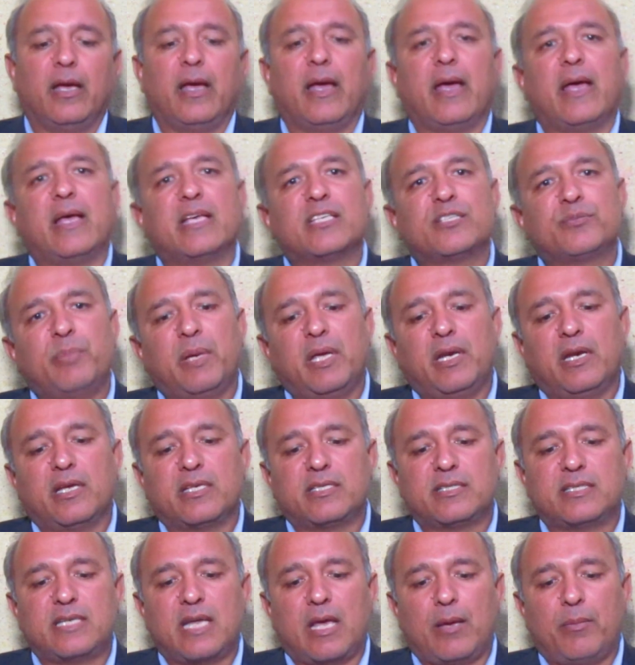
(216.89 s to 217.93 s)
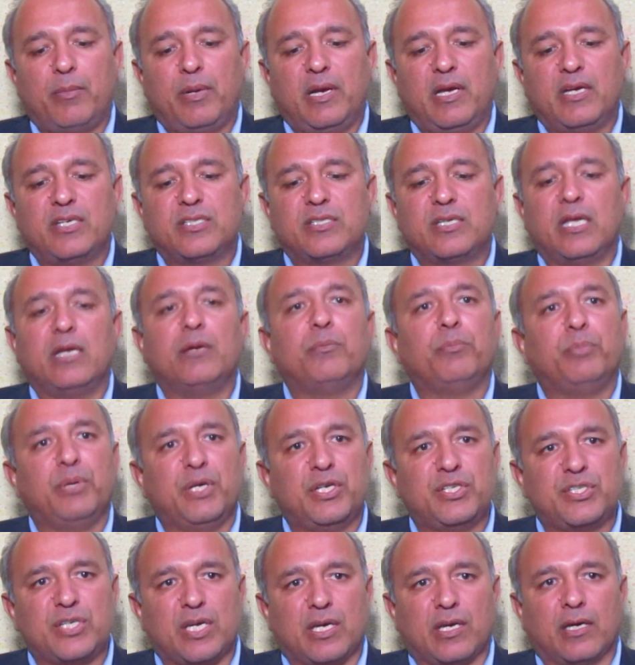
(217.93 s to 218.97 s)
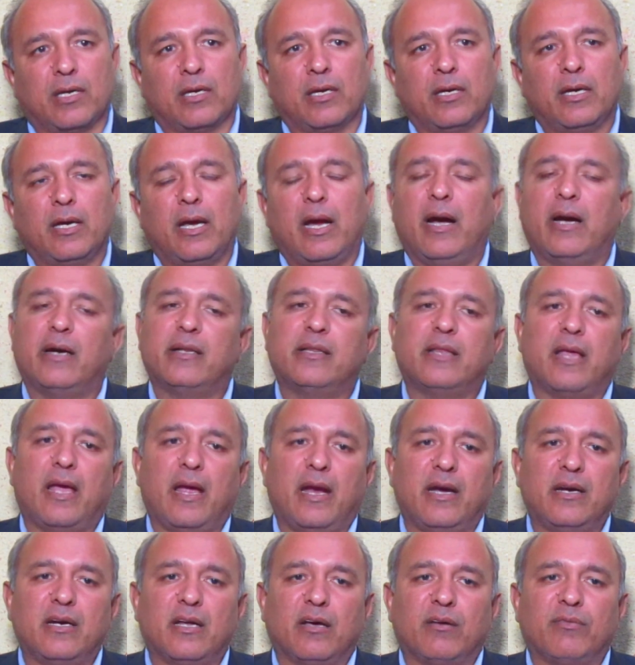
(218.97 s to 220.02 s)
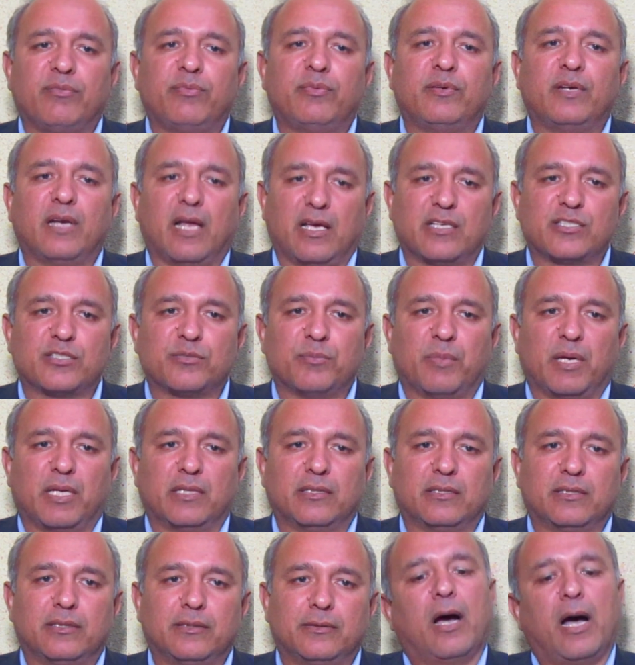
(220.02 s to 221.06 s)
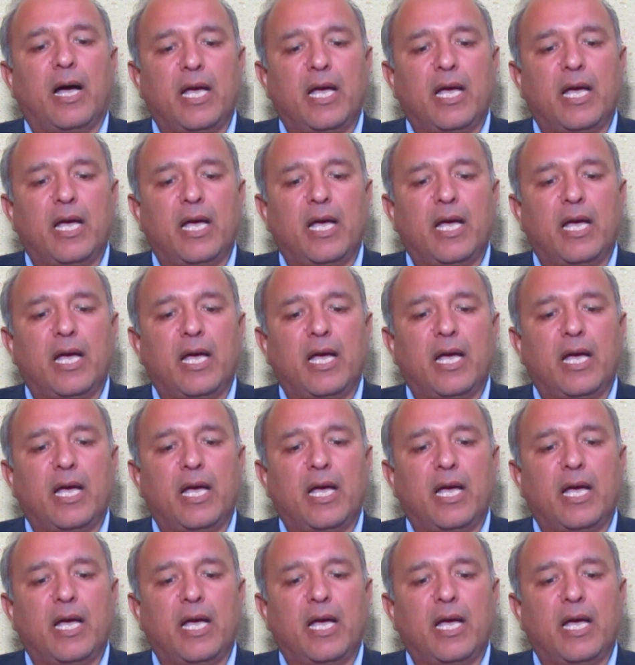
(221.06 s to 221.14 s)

has been established in Beijing at the end of last month.